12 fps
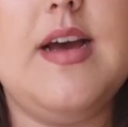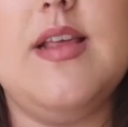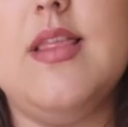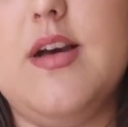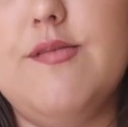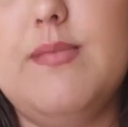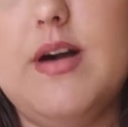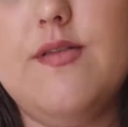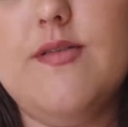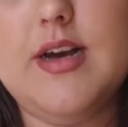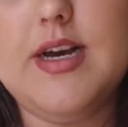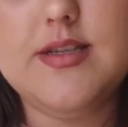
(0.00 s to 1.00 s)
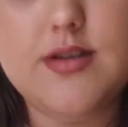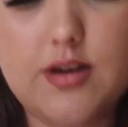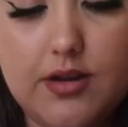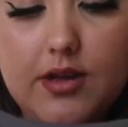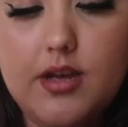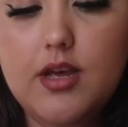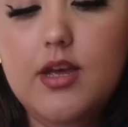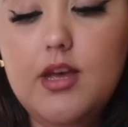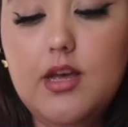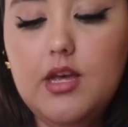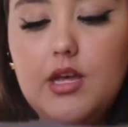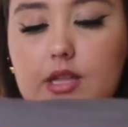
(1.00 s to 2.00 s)
I love butterflies, so
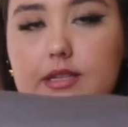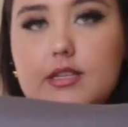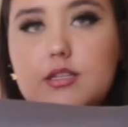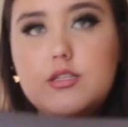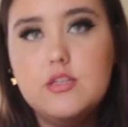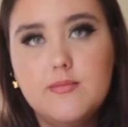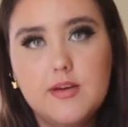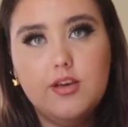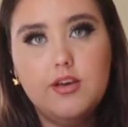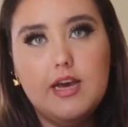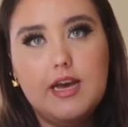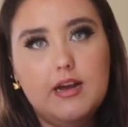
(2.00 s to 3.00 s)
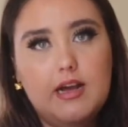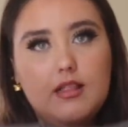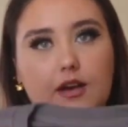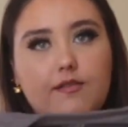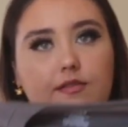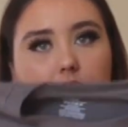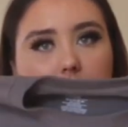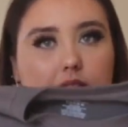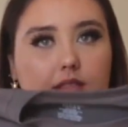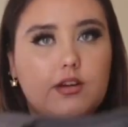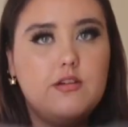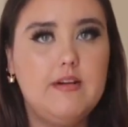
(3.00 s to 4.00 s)
this is super cute. And I love
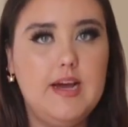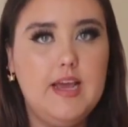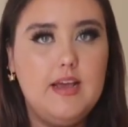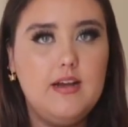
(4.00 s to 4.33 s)
like the gray